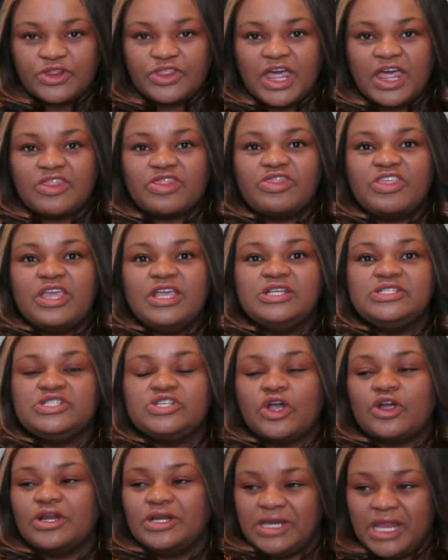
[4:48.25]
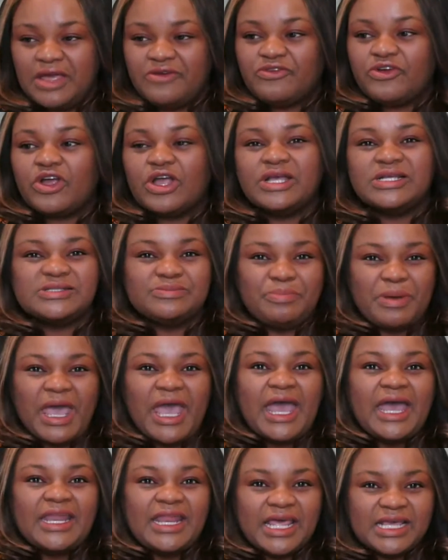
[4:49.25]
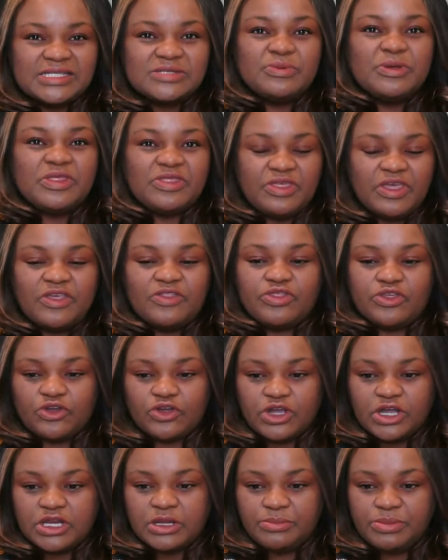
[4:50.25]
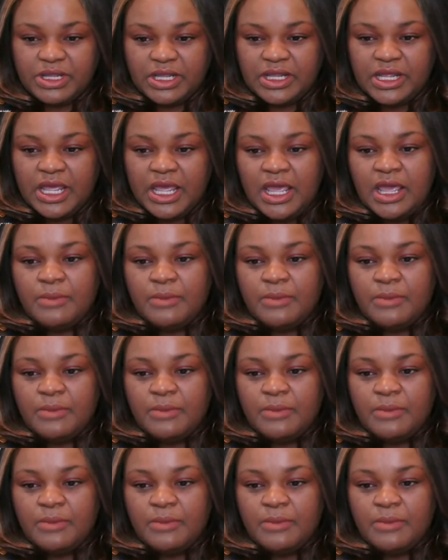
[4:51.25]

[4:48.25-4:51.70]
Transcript: that things are never as bad as we think they're going to be.